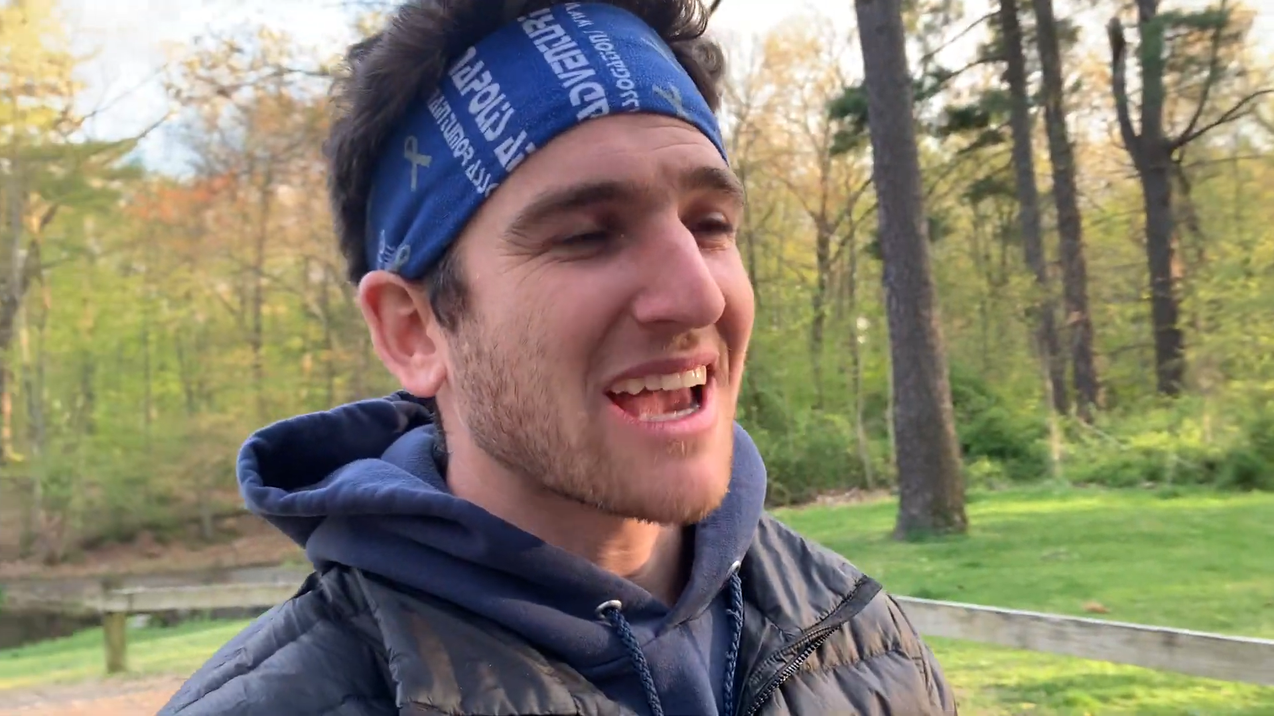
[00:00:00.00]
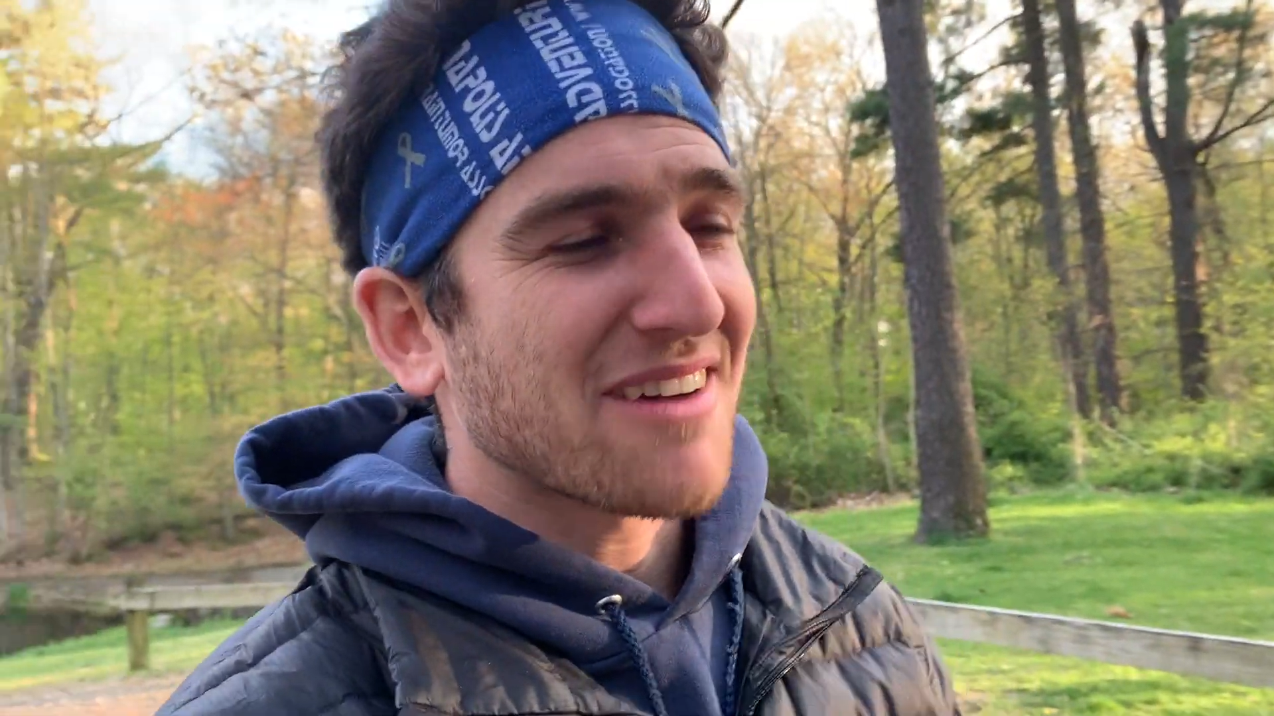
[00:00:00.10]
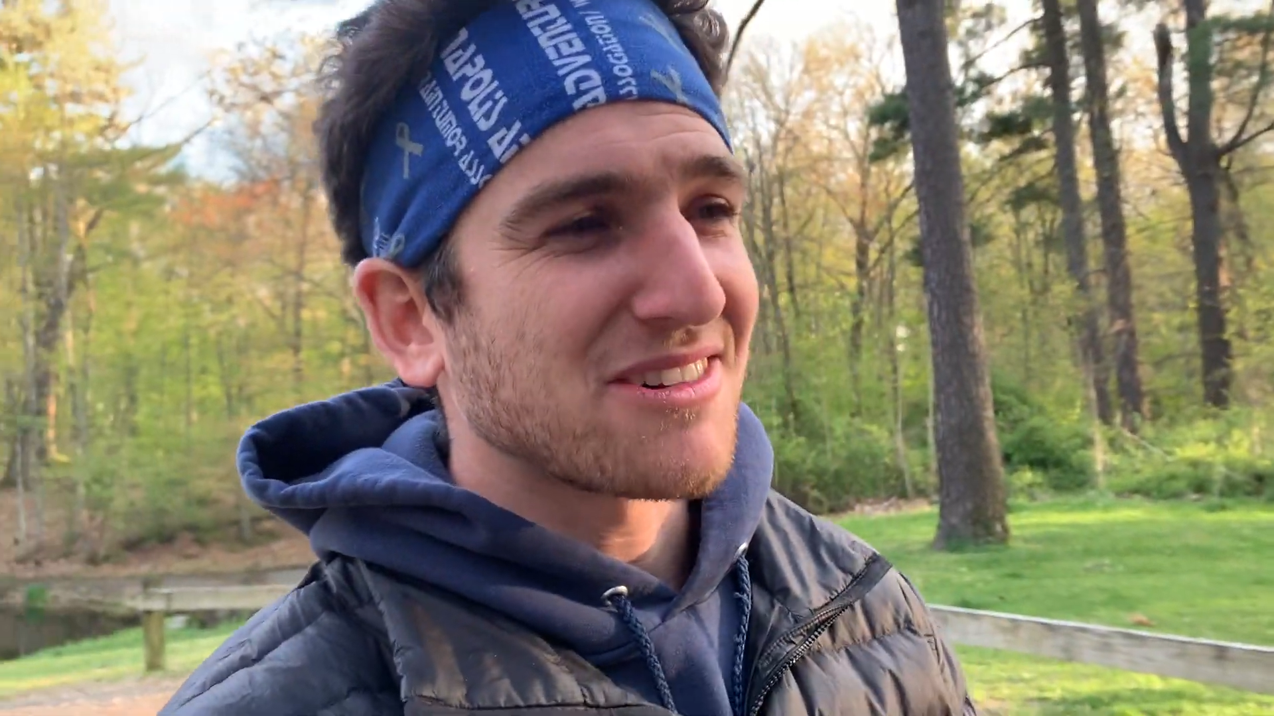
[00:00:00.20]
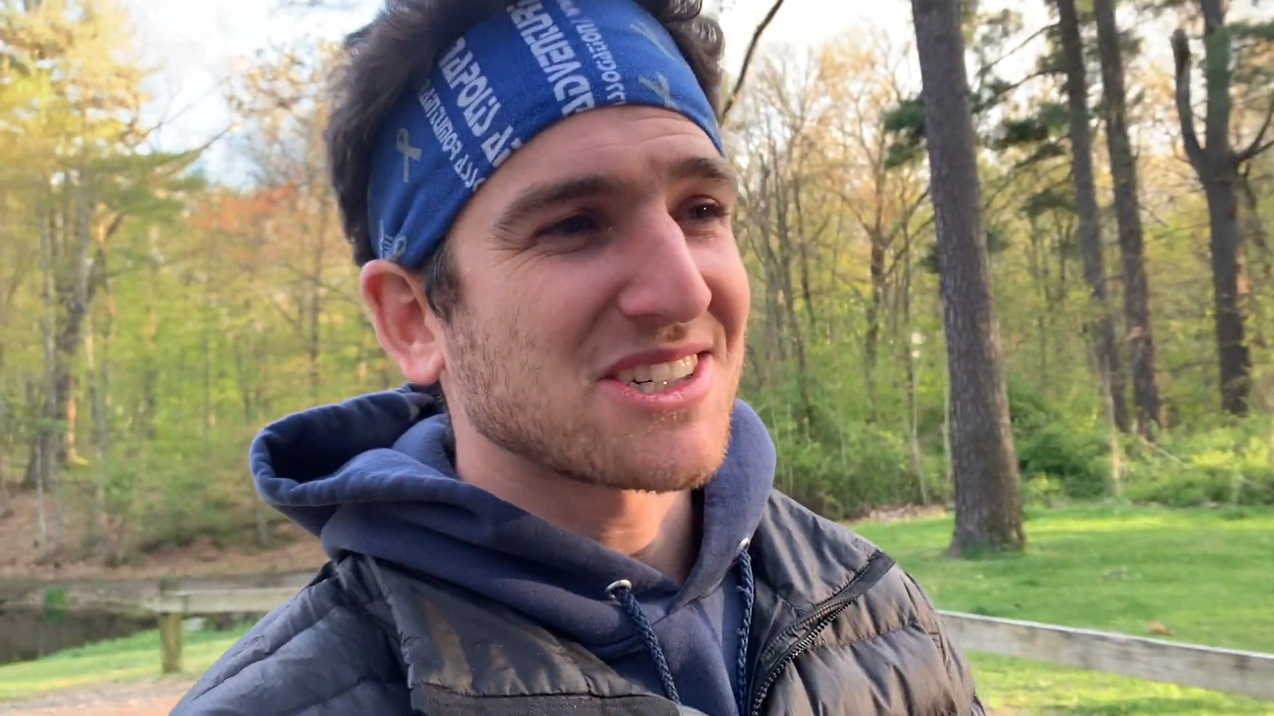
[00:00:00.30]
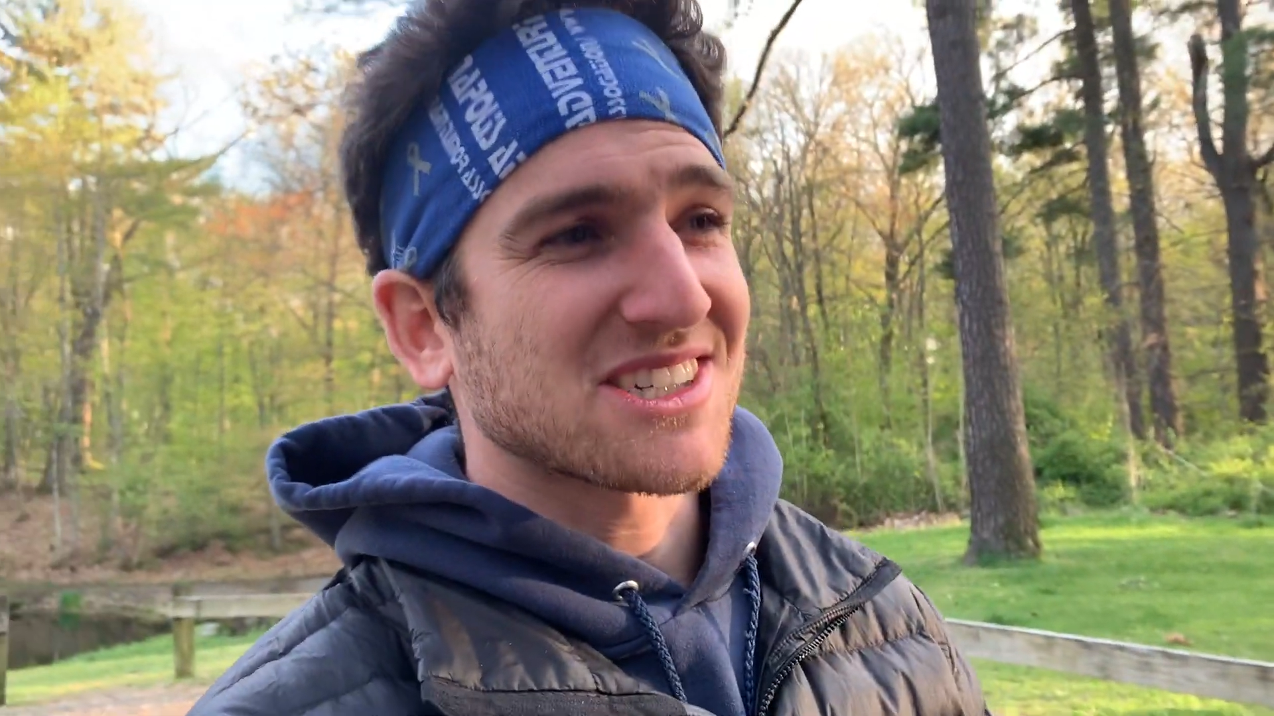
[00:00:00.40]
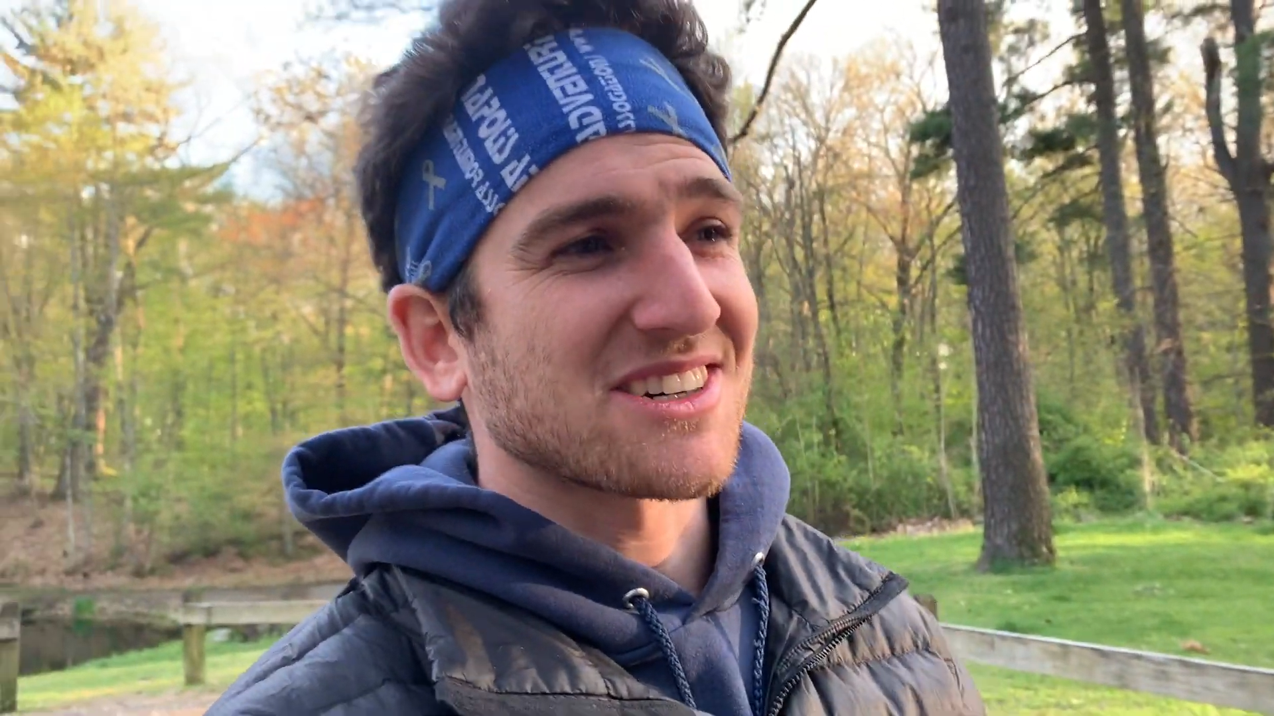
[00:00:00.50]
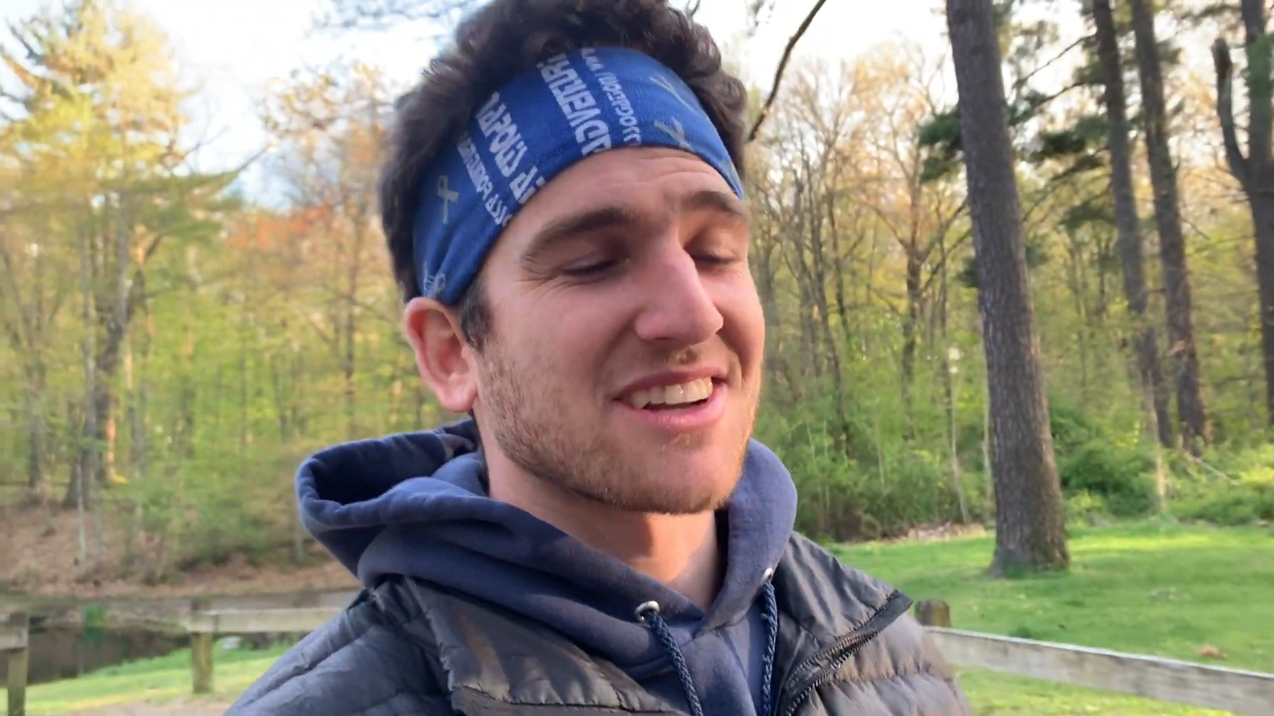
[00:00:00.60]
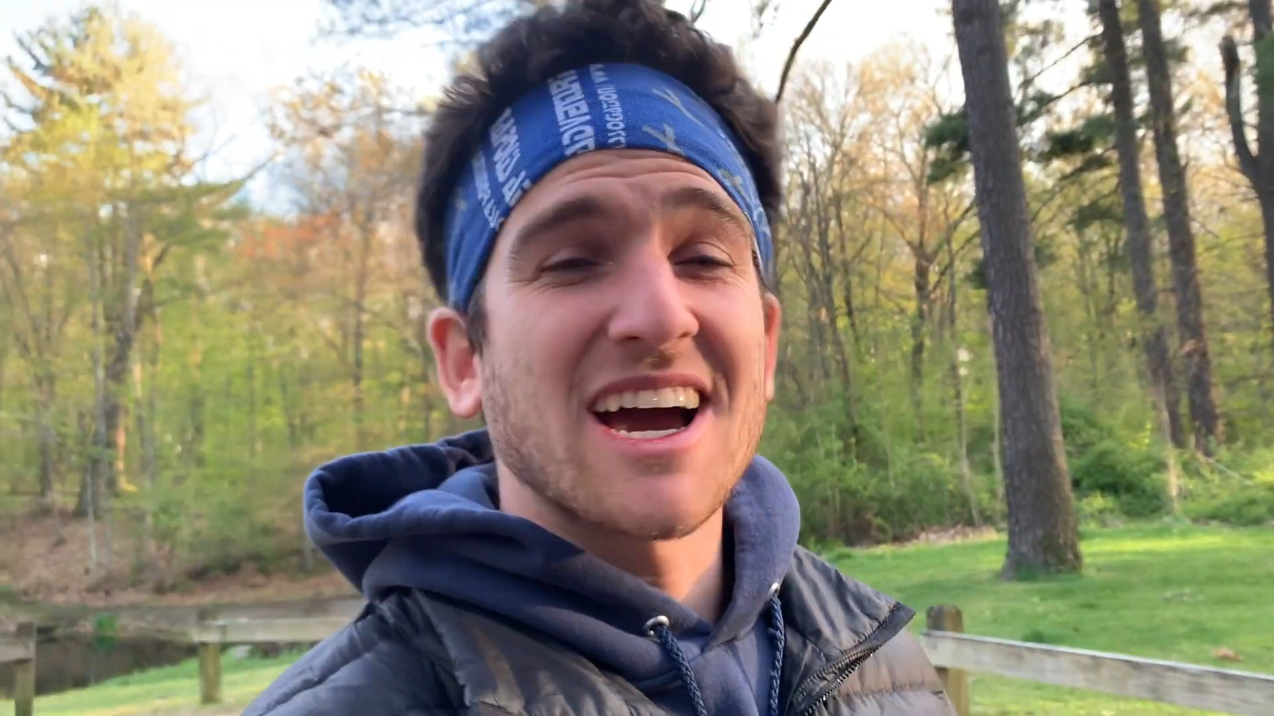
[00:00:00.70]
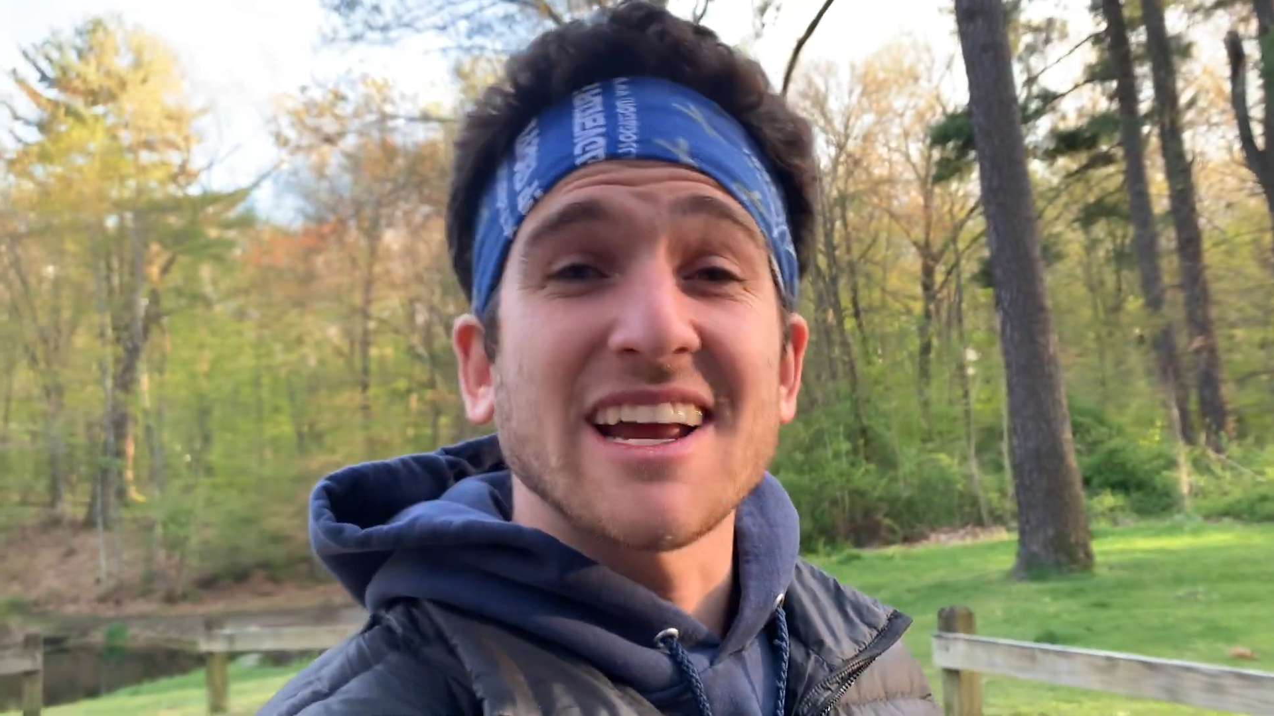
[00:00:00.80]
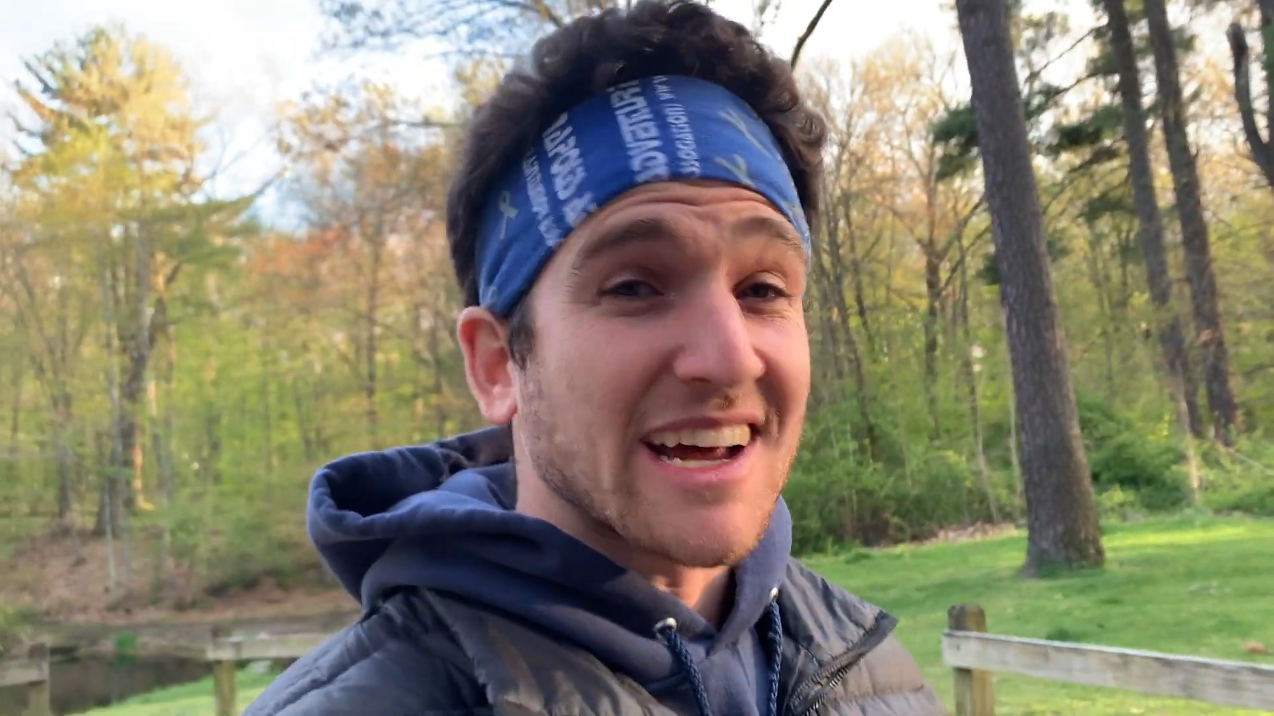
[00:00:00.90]
every single
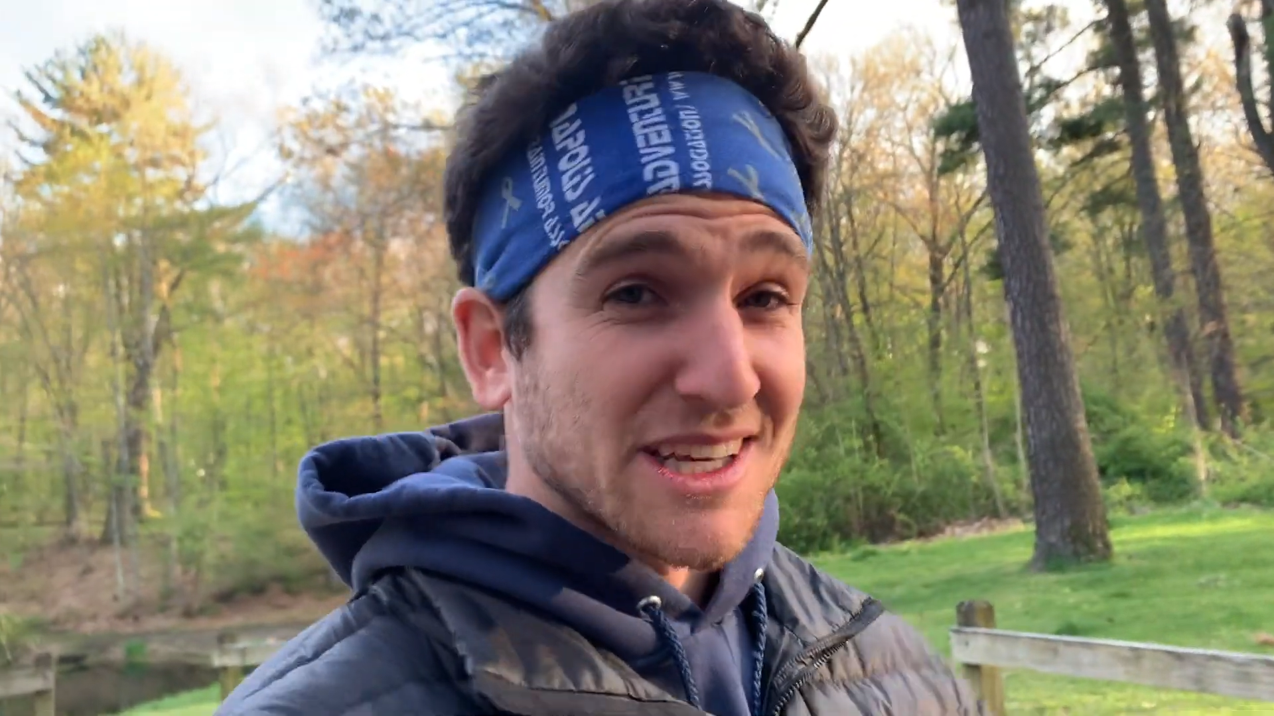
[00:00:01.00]
night.